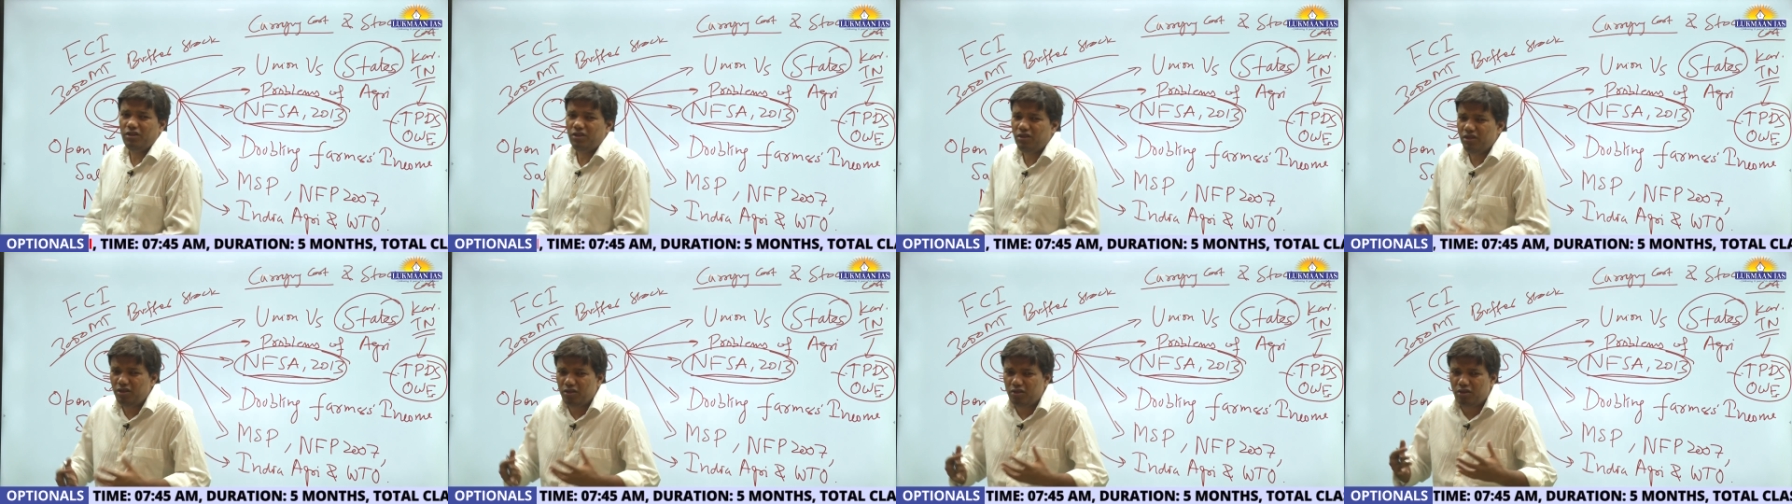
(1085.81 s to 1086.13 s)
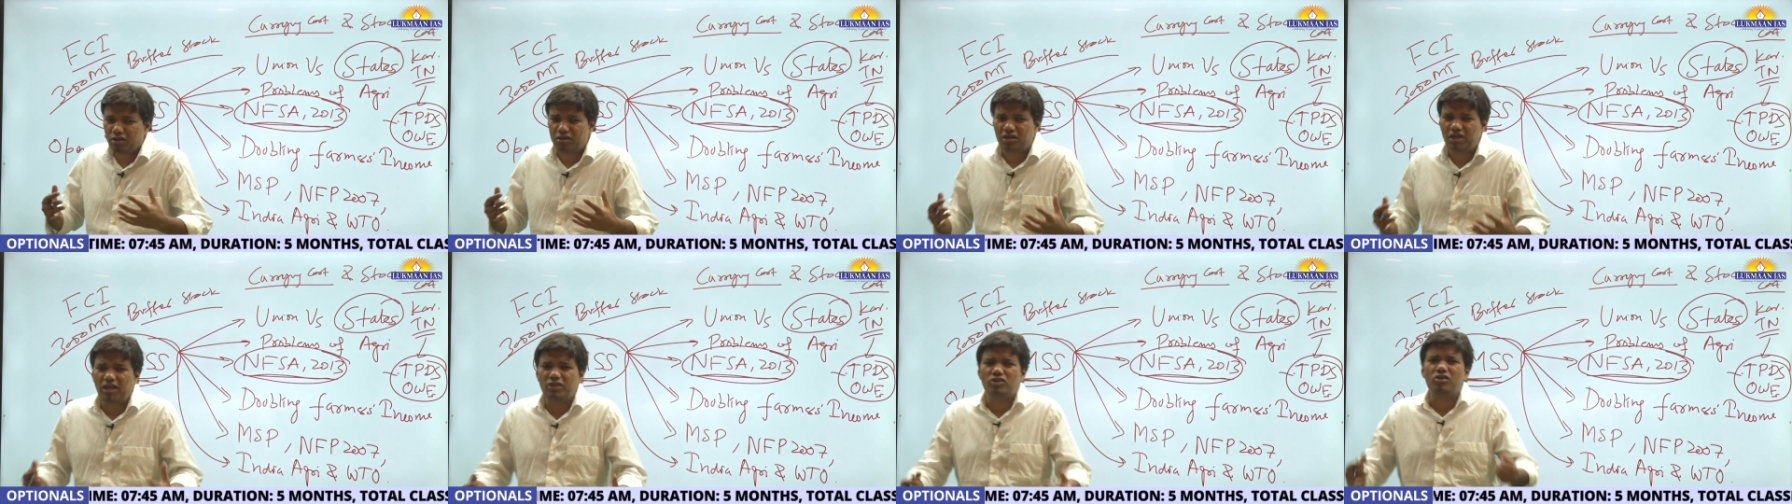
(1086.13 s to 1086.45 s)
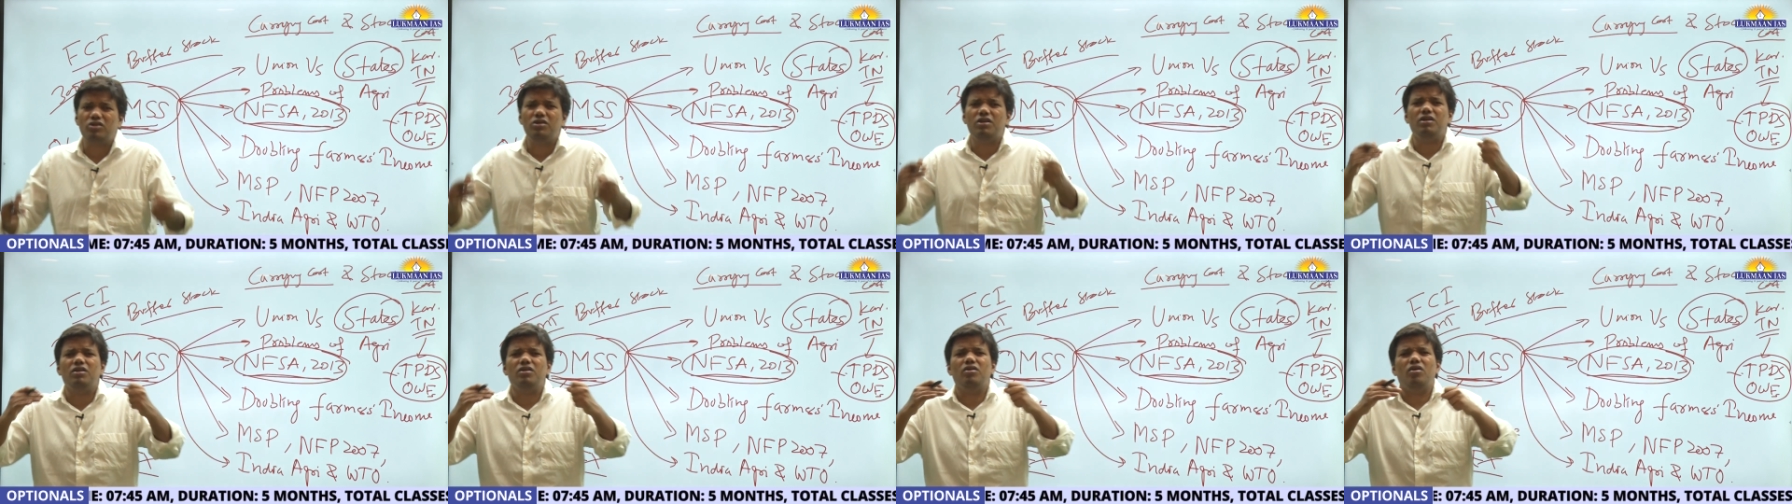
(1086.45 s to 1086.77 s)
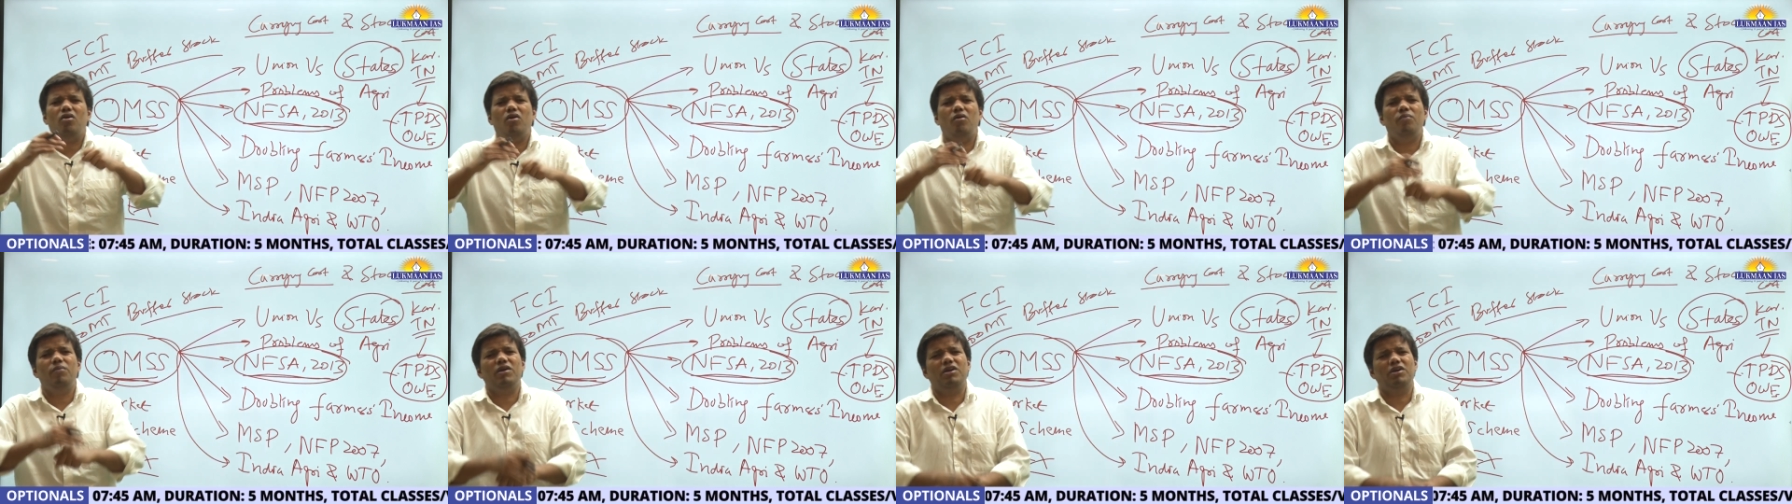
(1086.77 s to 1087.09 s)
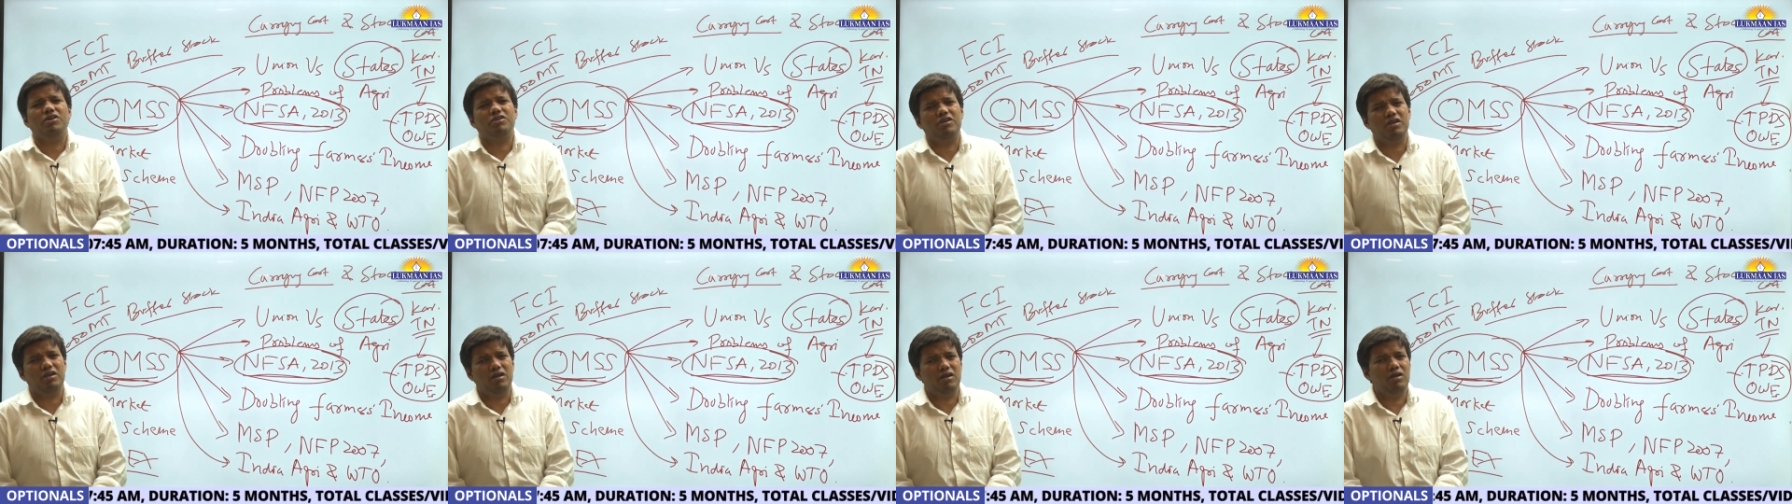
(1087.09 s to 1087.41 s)
It is a statutory
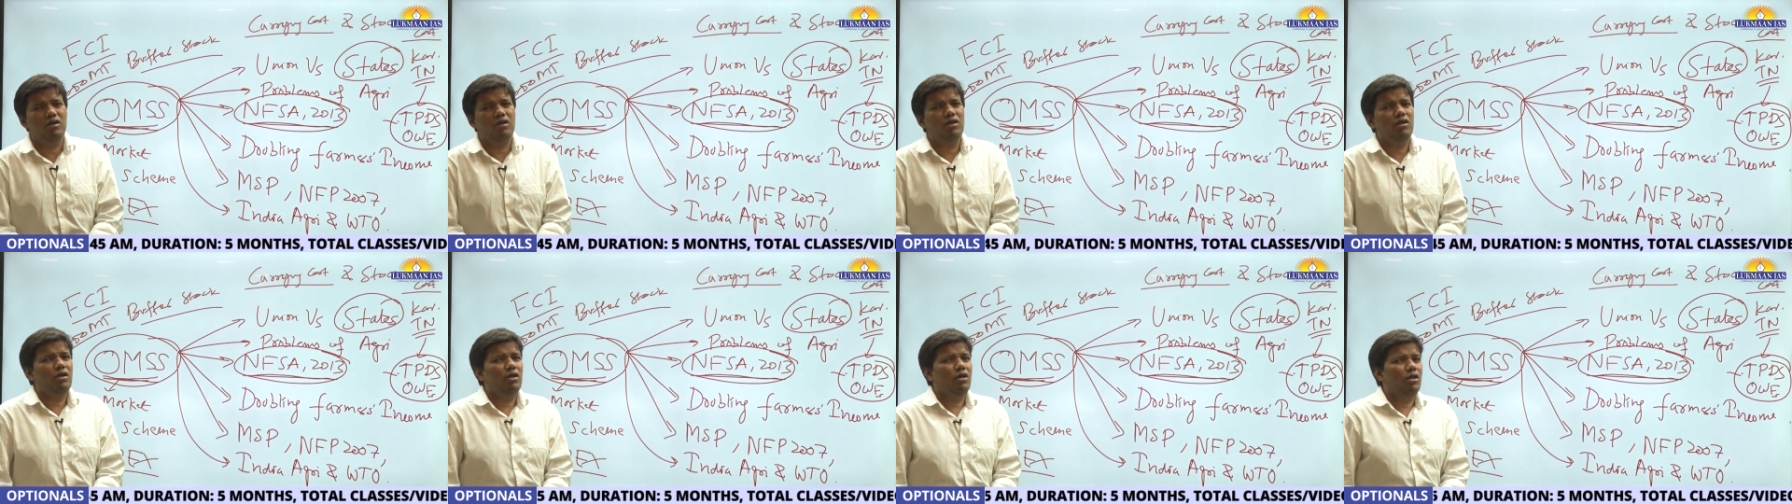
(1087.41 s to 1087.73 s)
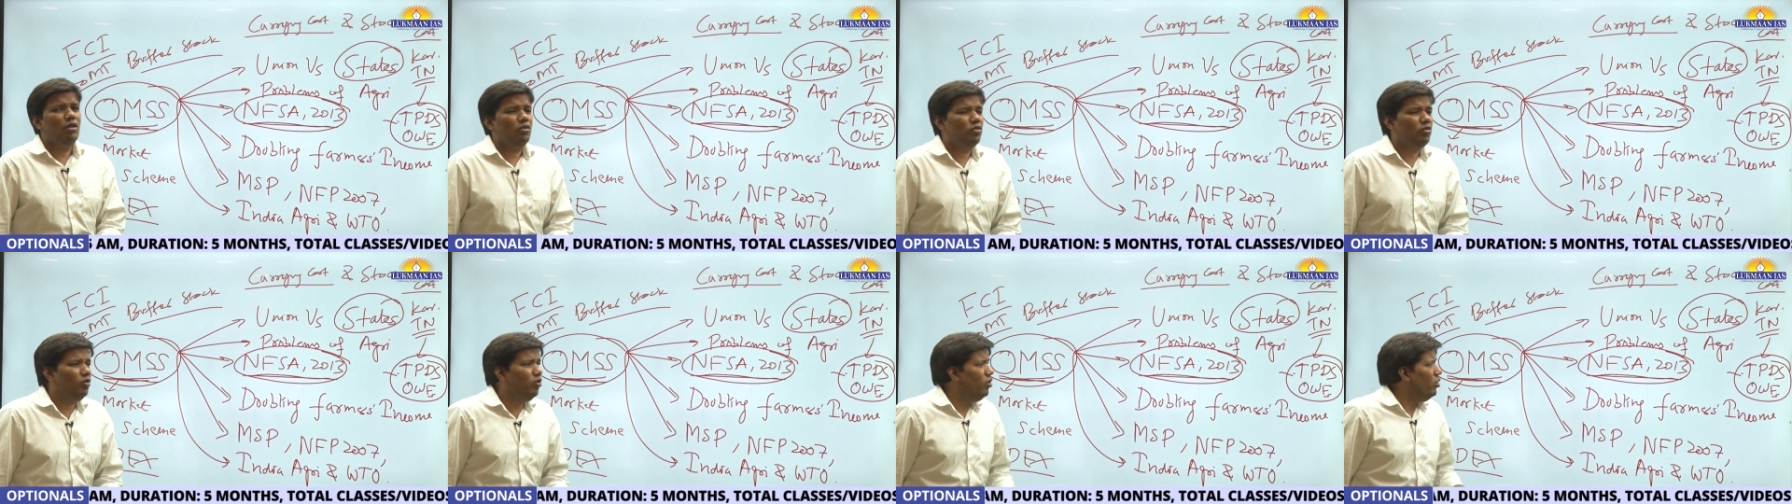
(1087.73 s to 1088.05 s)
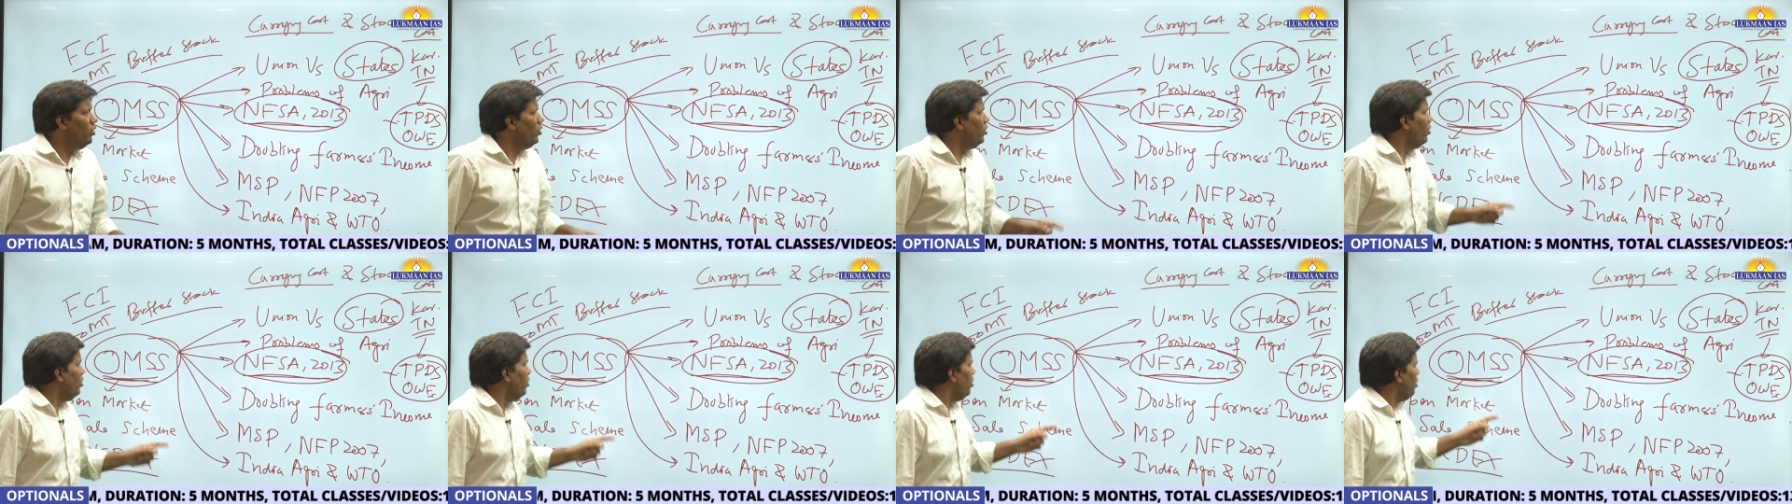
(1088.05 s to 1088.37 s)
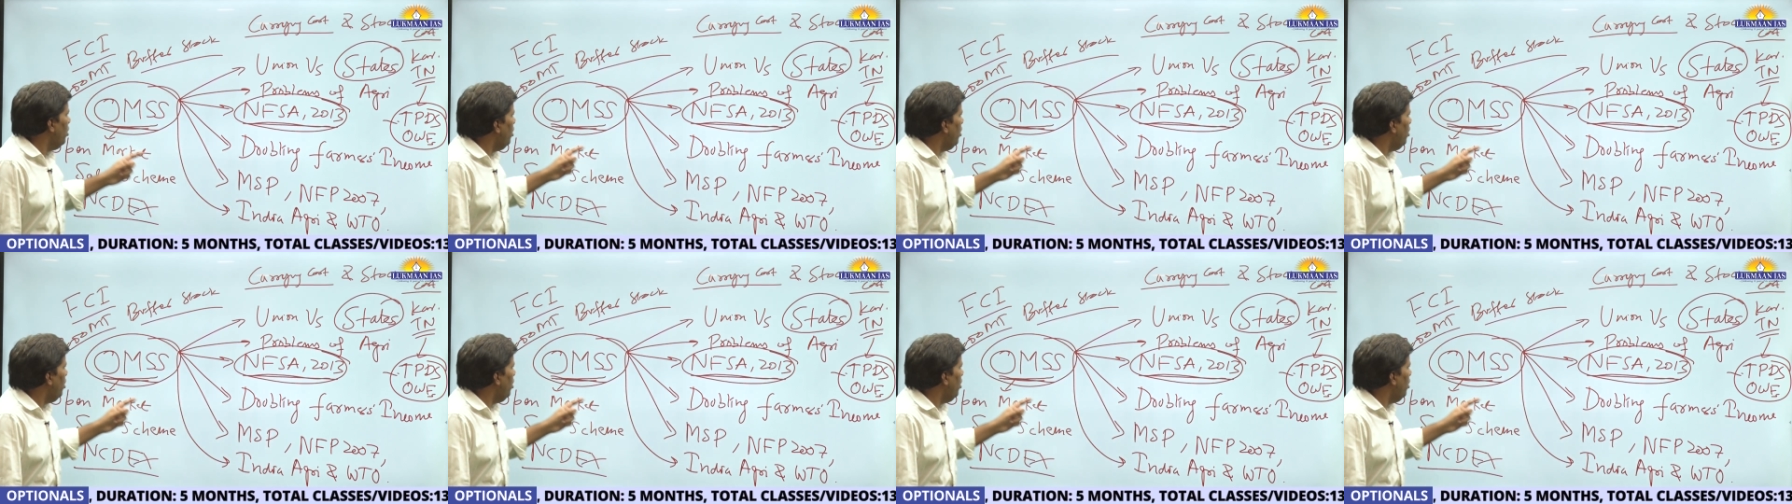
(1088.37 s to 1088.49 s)
obligation. So,